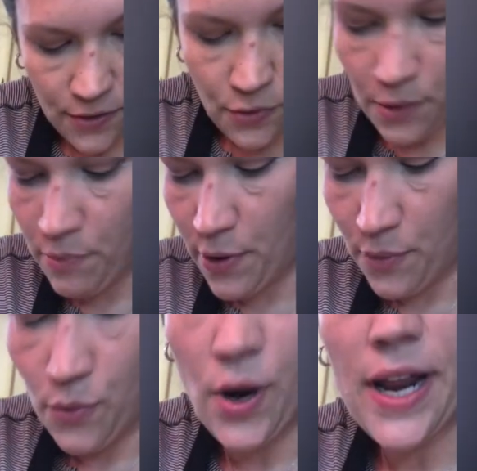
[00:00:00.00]
you can put
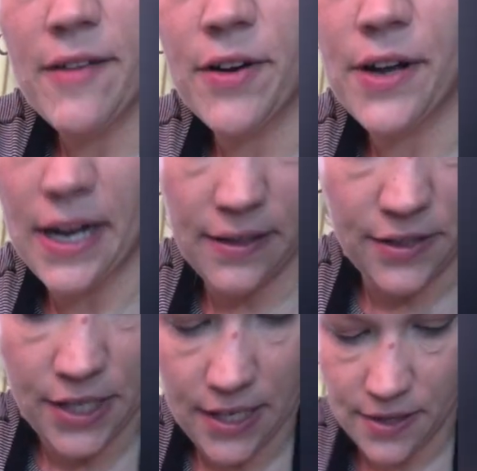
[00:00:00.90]
whatever kind of
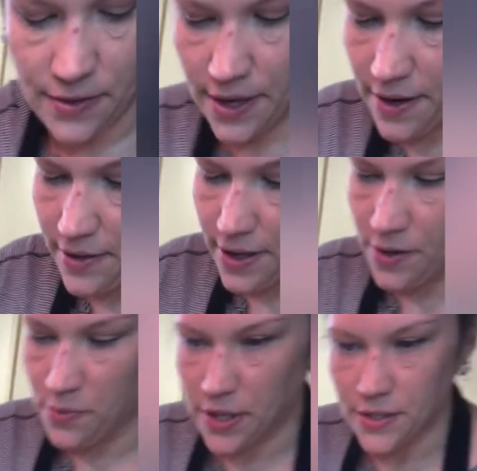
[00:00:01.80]
cheese on here that
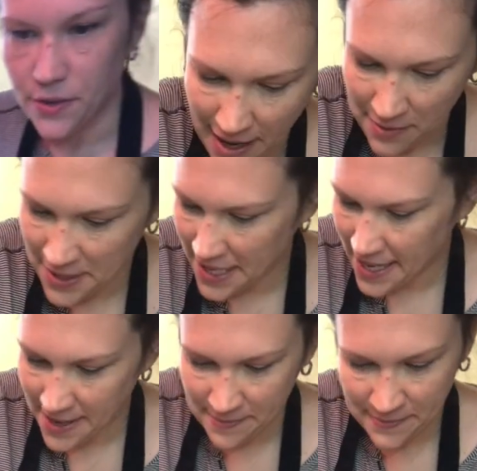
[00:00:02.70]
you want to. I would
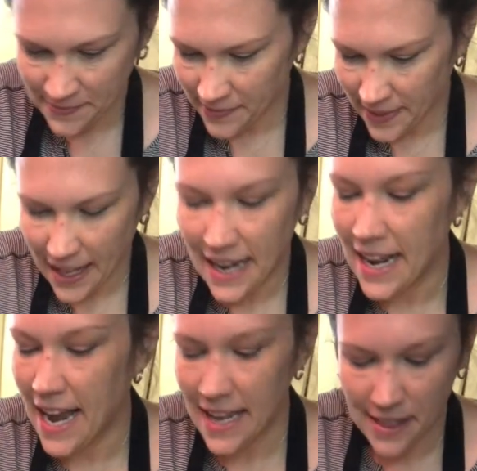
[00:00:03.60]
say
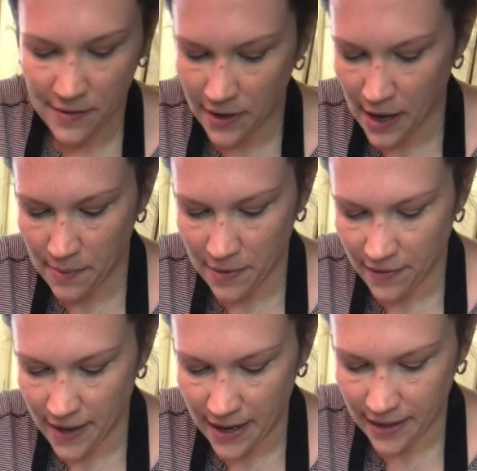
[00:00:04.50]
1/8 of a cup of
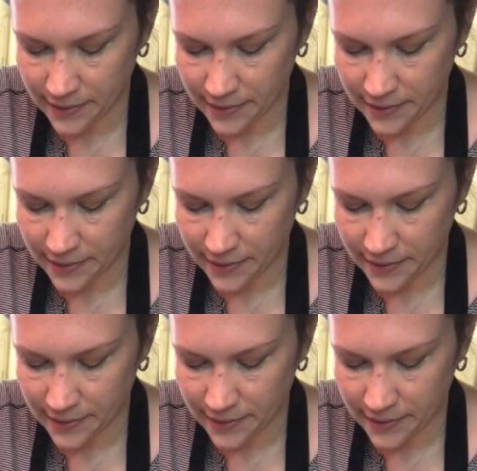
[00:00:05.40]
feta.